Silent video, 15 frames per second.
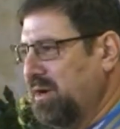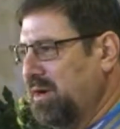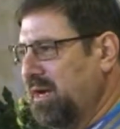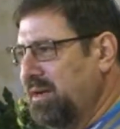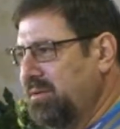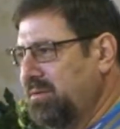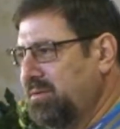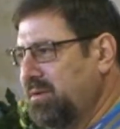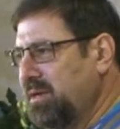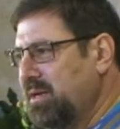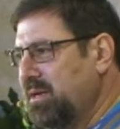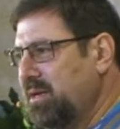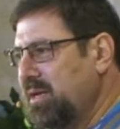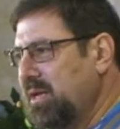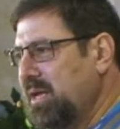right?
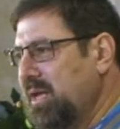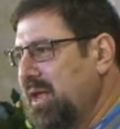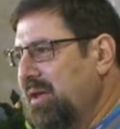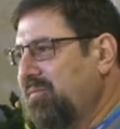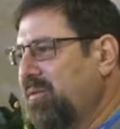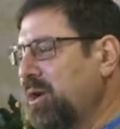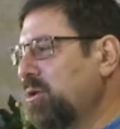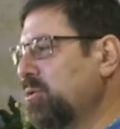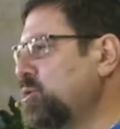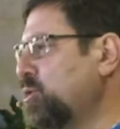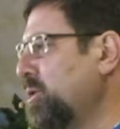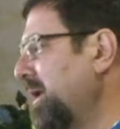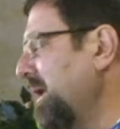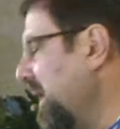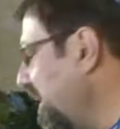If we don't
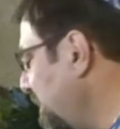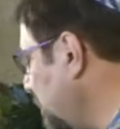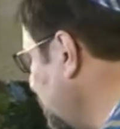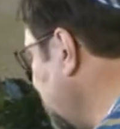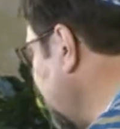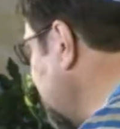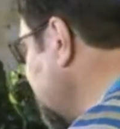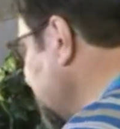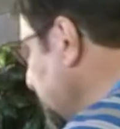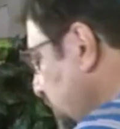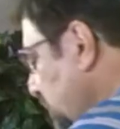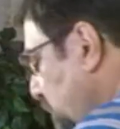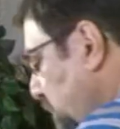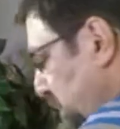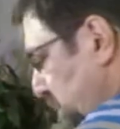treat everyone as
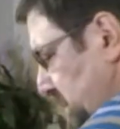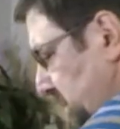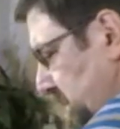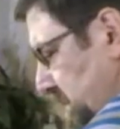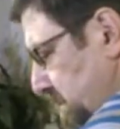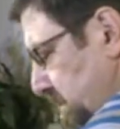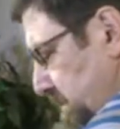equals.